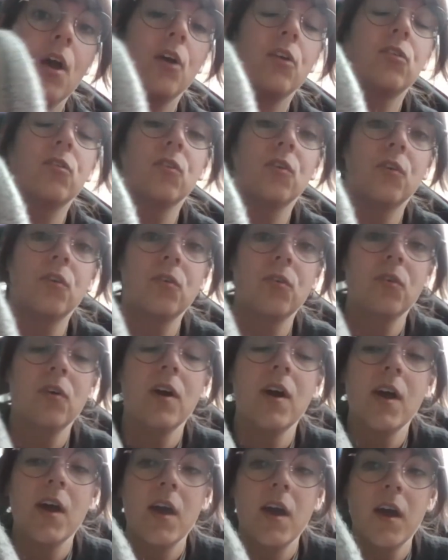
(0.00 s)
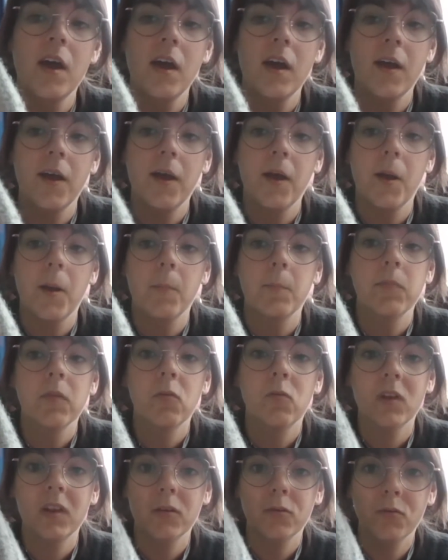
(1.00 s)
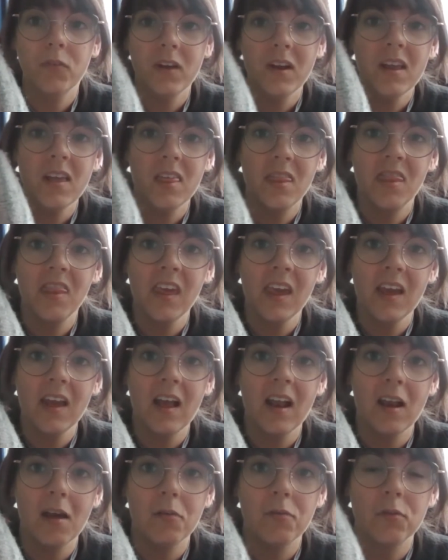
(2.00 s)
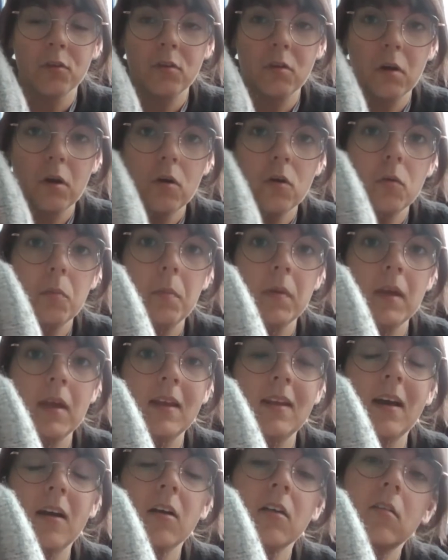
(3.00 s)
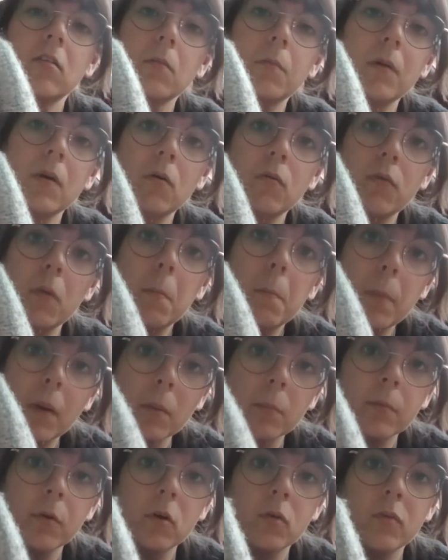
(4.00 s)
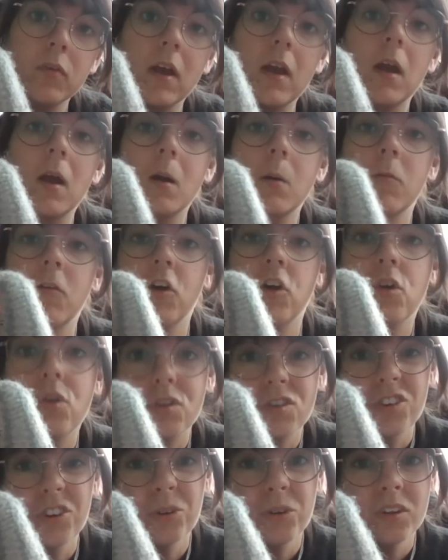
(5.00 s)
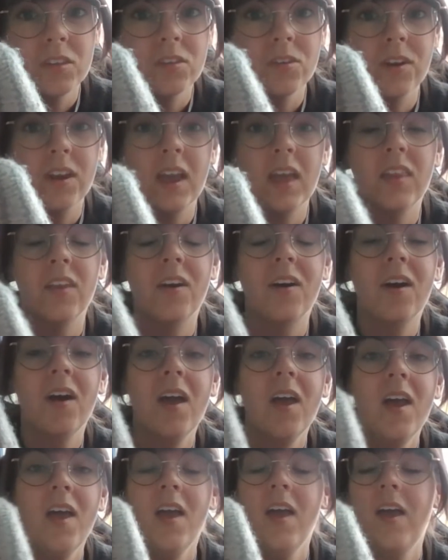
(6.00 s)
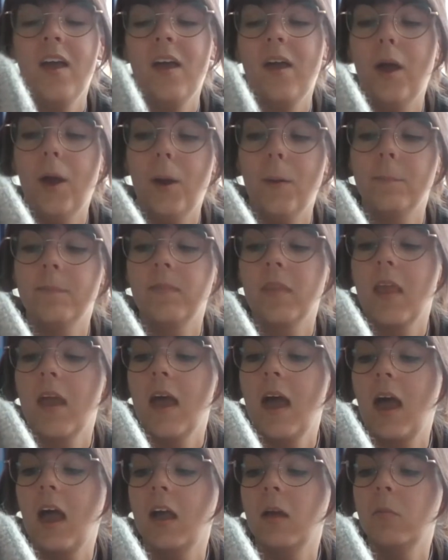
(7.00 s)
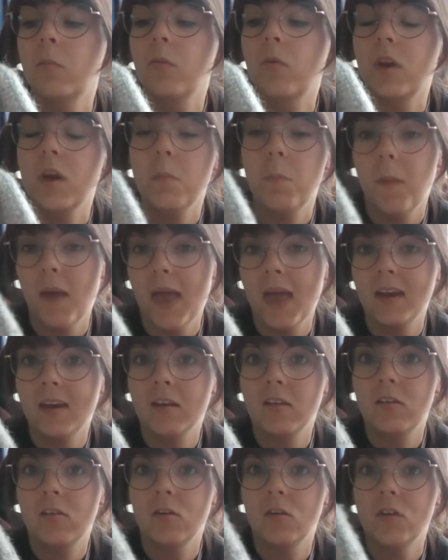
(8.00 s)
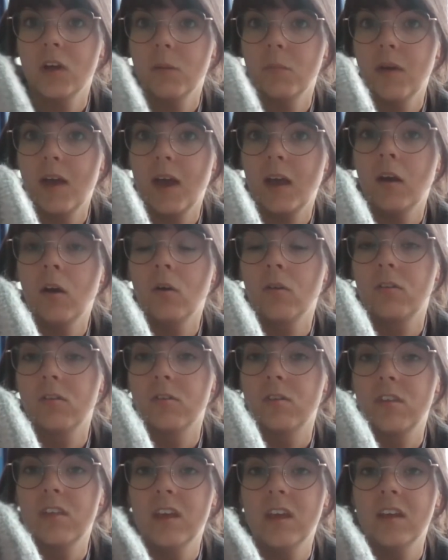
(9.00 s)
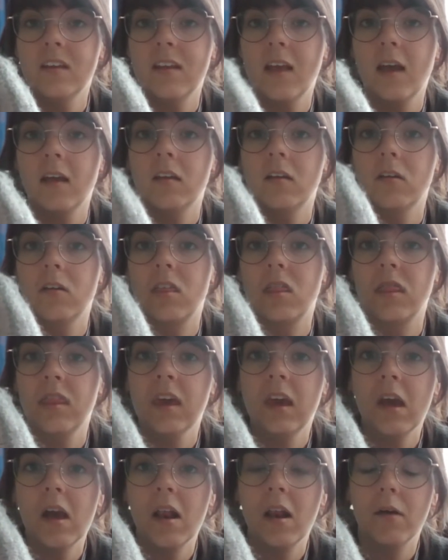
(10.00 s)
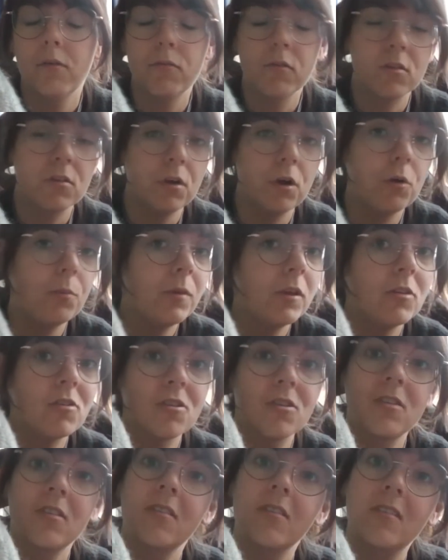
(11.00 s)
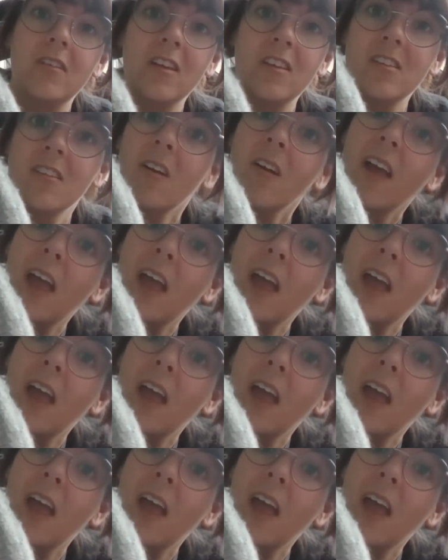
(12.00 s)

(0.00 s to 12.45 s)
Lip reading: So with the really thick Alafel Slopey, there is a bit of a bump over here where you sew it together. I am pretty bad at sewing, but I also think that the thick Alafel Slopey just does not